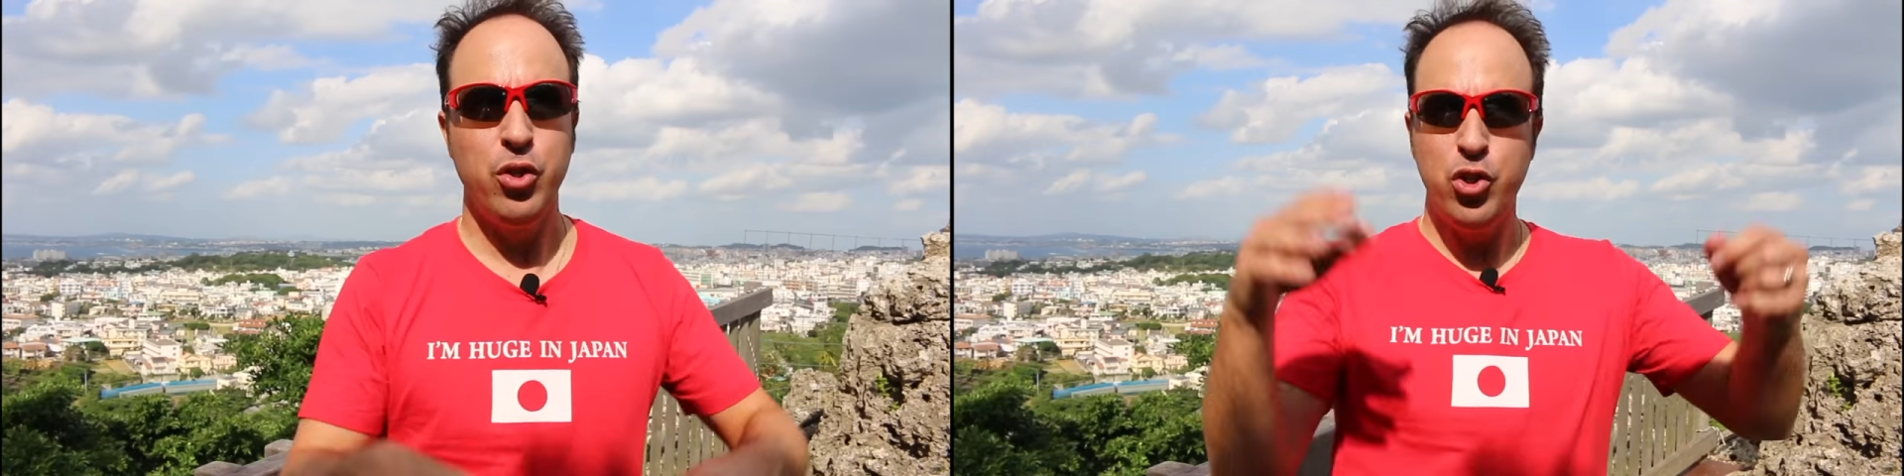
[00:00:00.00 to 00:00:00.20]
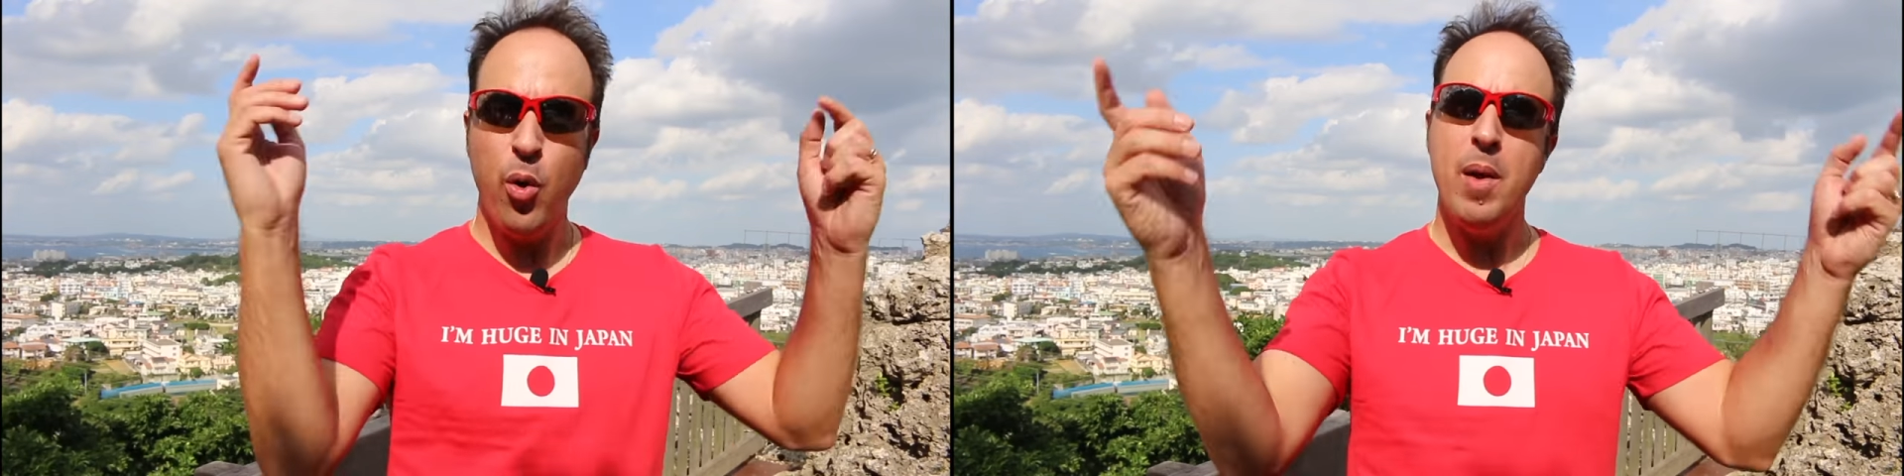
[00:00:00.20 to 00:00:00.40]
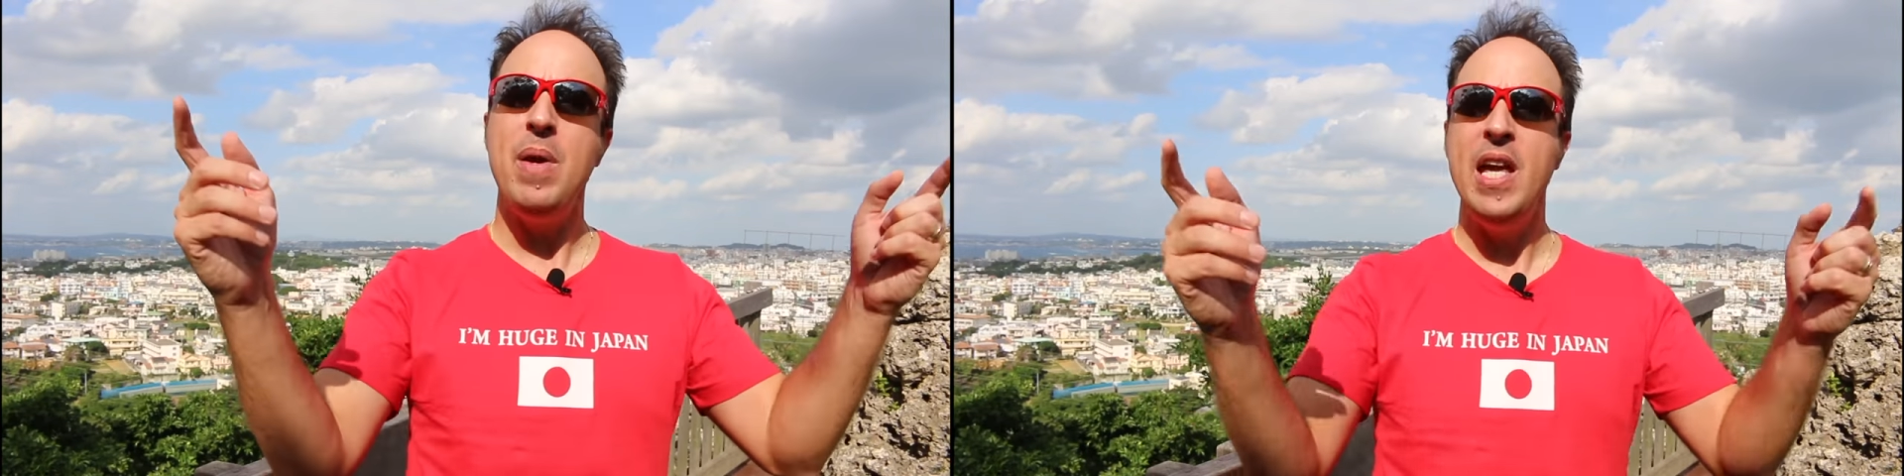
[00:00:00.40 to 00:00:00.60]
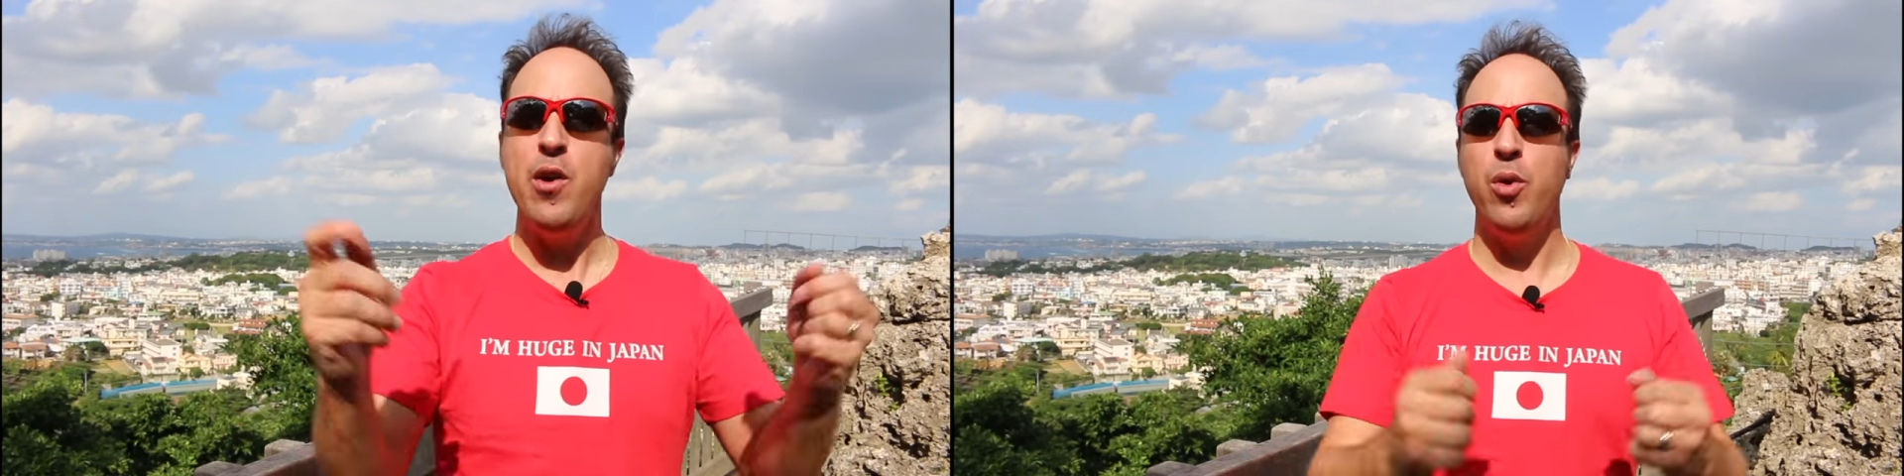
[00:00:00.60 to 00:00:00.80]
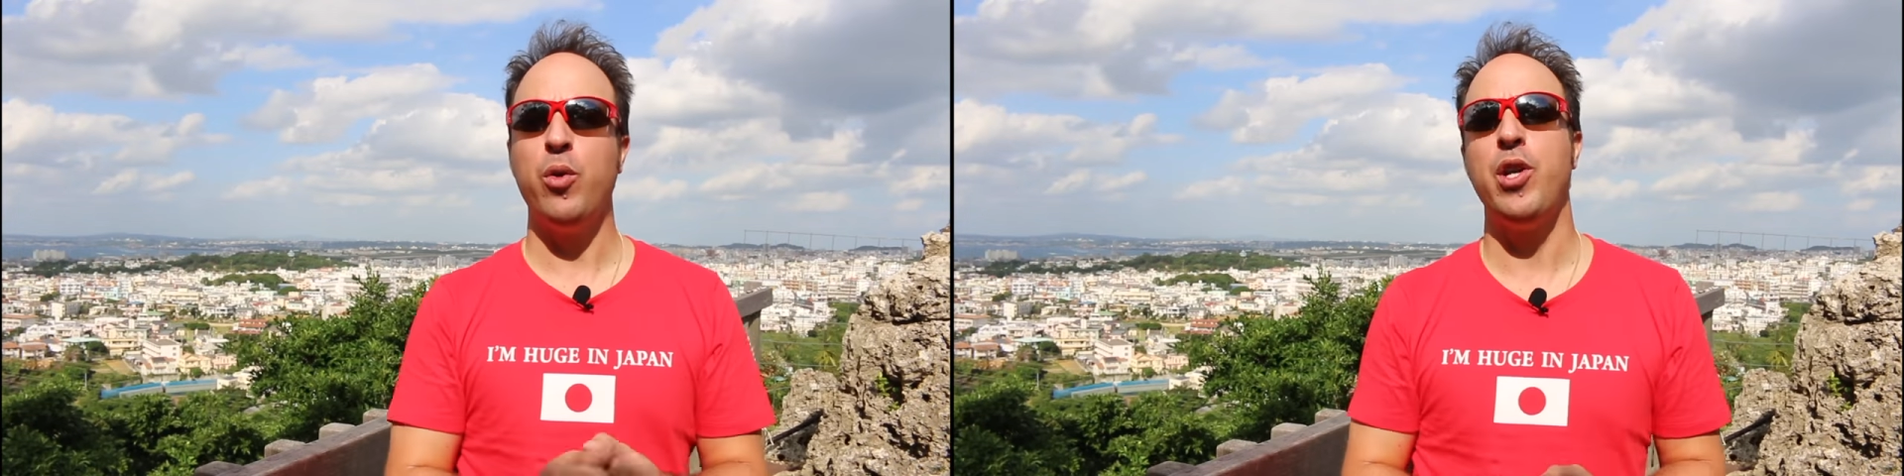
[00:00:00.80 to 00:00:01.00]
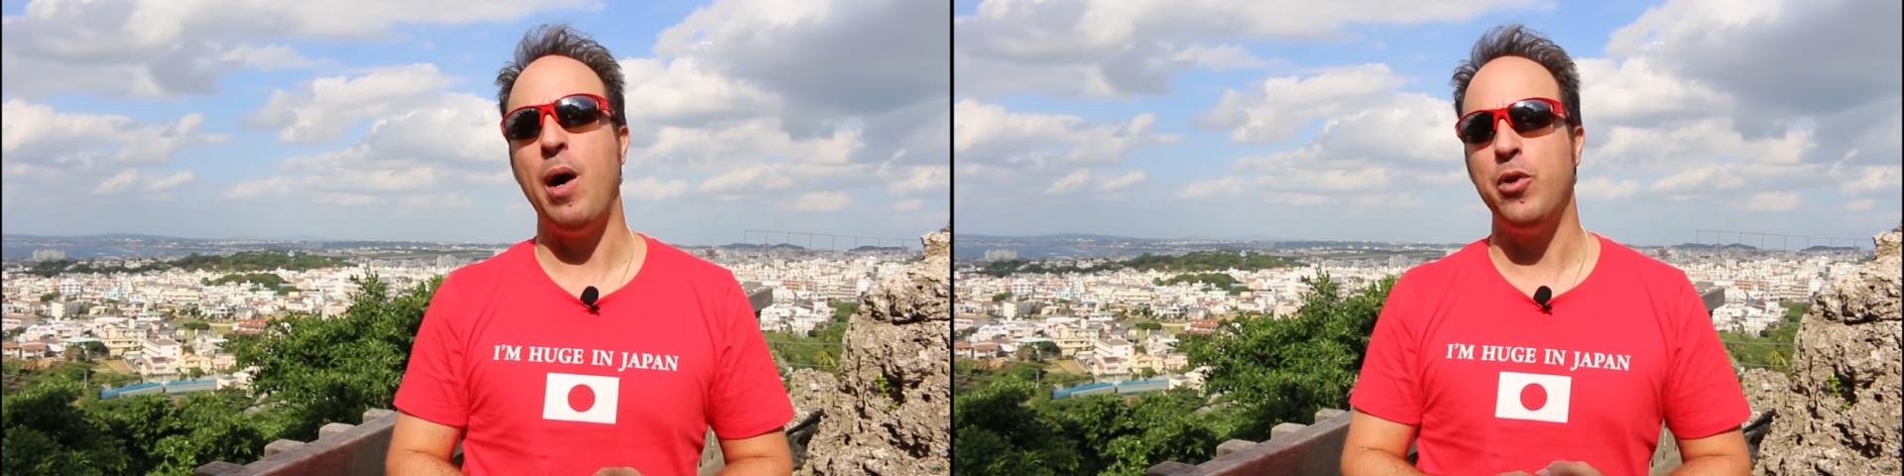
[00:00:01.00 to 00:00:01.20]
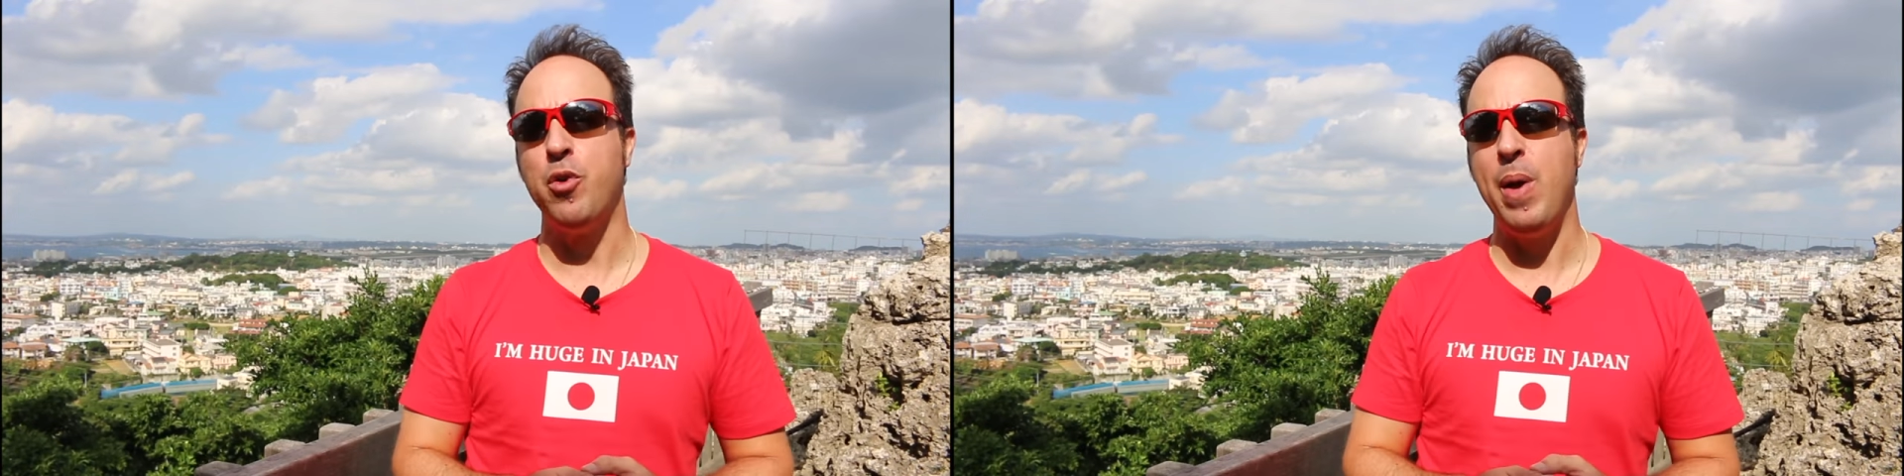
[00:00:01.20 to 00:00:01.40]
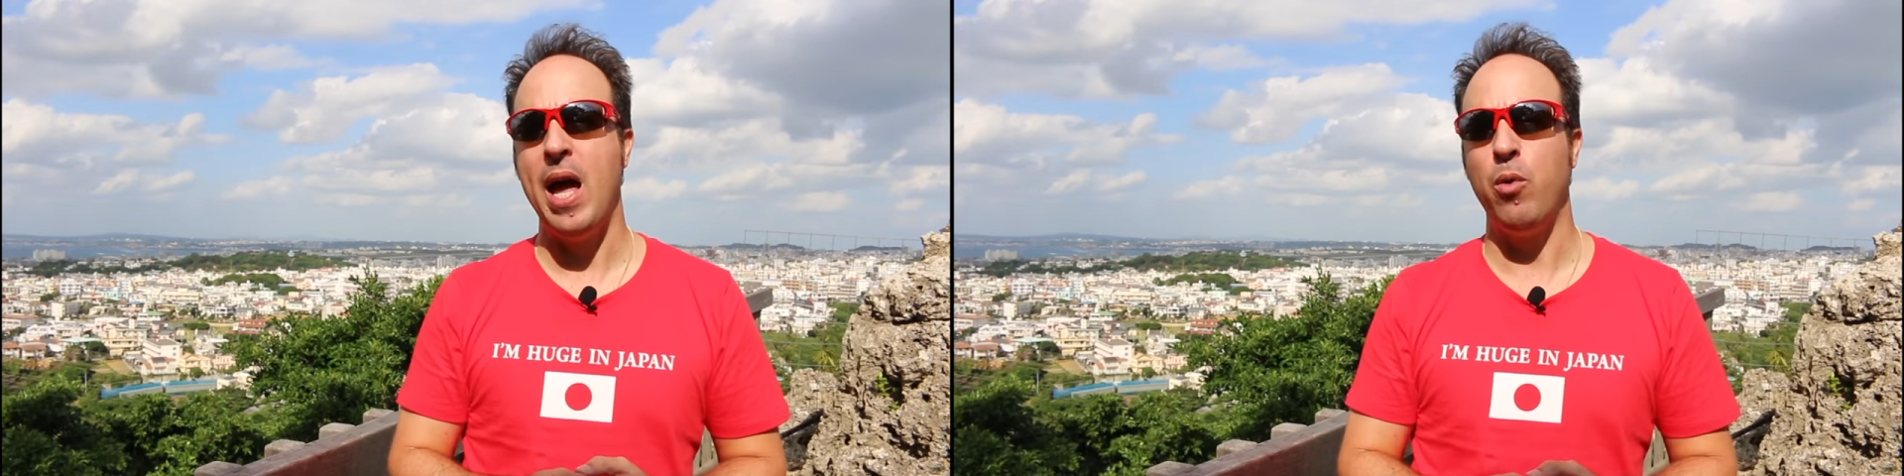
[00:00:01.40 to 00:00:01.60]
So join me here in Okinawa,
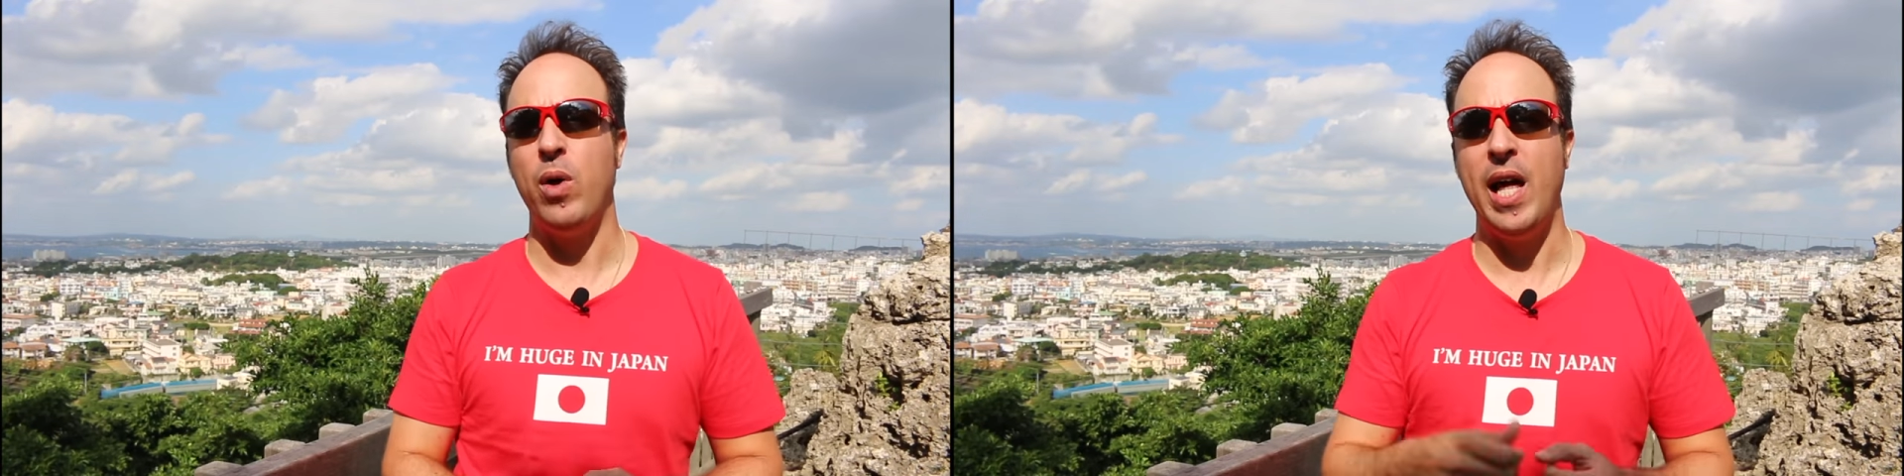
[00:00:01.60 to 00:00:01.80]
Japan,